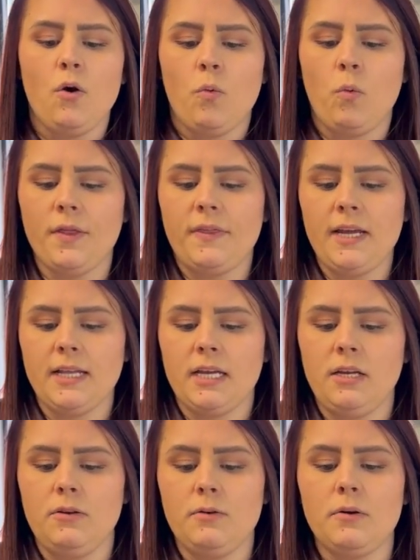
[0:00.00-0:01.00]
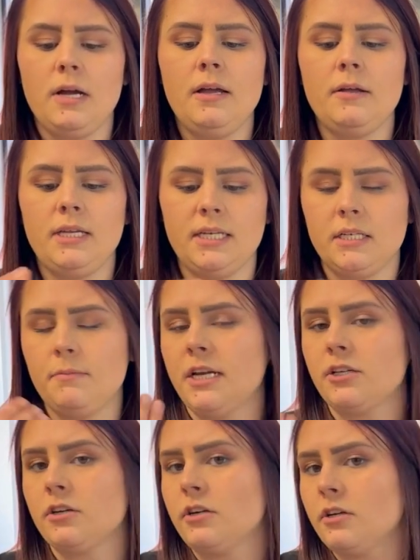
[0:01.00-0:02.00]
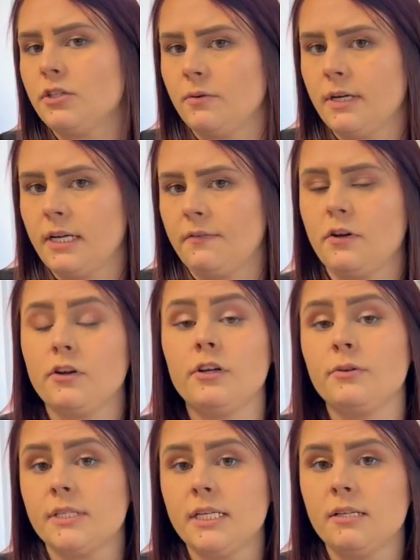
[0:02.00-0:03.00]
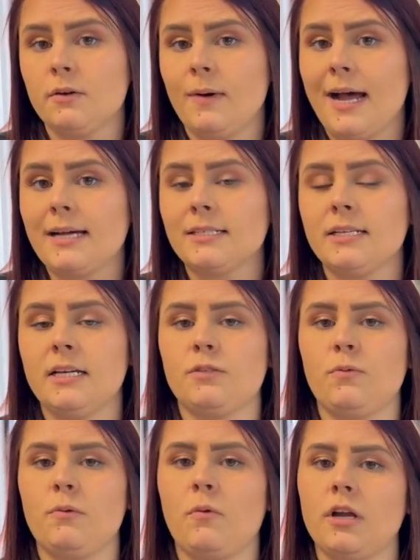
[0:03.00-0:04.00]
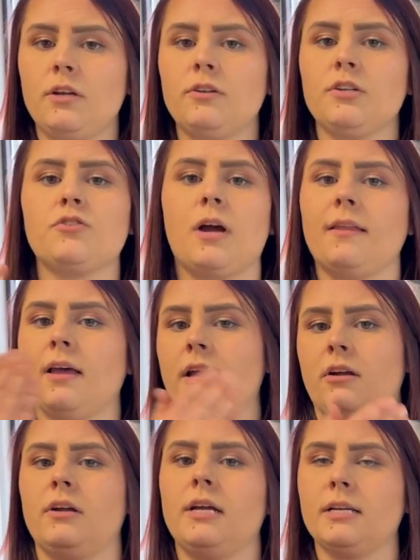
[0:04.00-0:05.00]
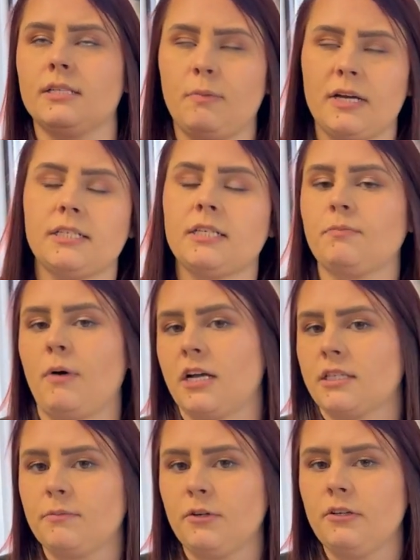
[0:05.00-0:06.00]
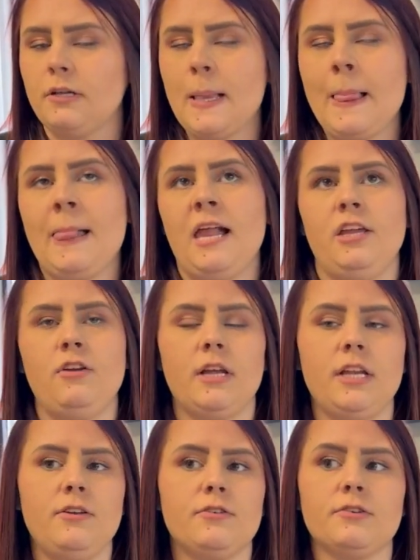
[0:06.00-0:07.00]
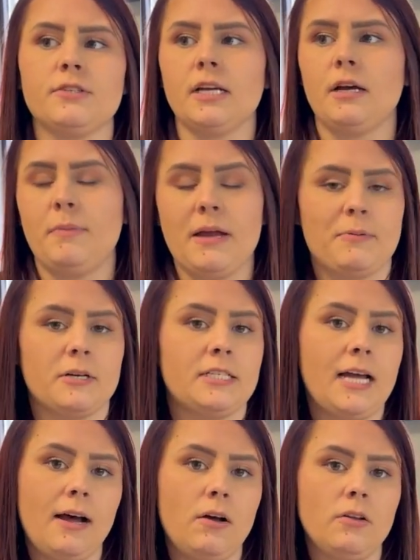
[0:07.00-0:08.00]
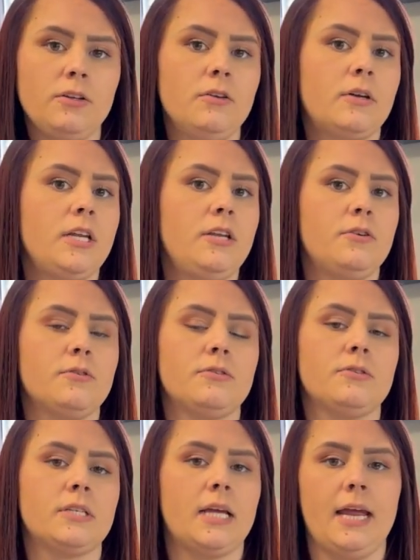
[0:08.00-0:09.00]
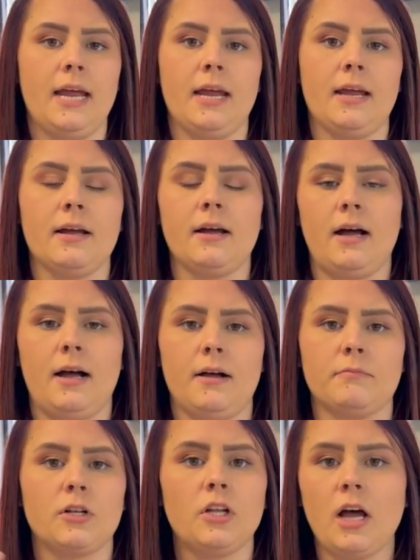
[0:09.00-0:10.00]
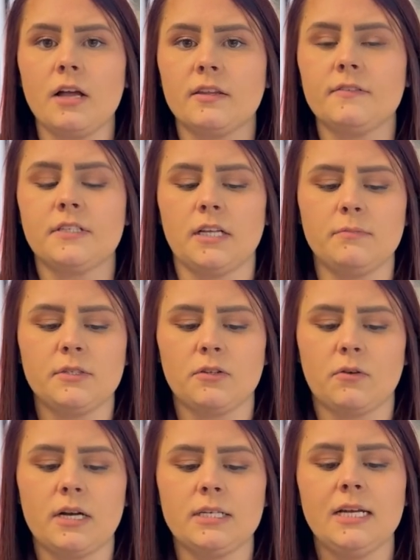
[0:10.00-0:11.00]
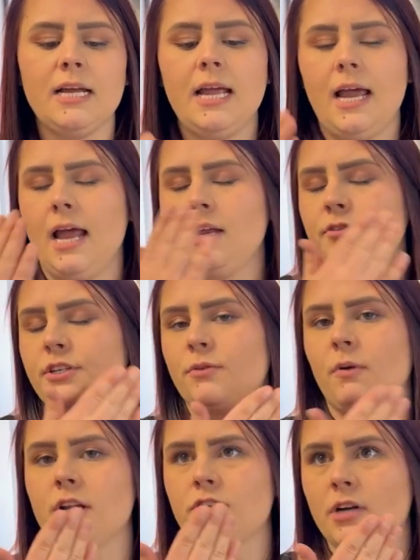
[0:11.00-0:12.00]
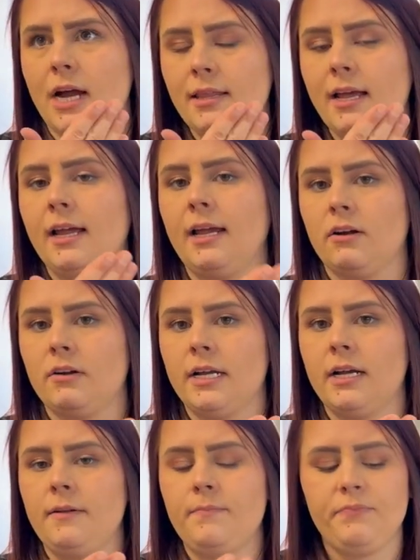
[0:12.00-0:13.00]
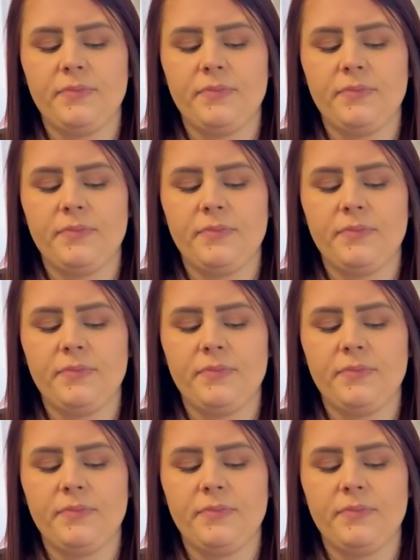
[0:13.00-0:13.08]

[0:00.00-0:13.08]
One thing that you need to make sure you're doing if you're using the wax is we want you to dry that area as best as possible. You can use a paper towel, you can use a cloth of some sort, and you just want to dry that area.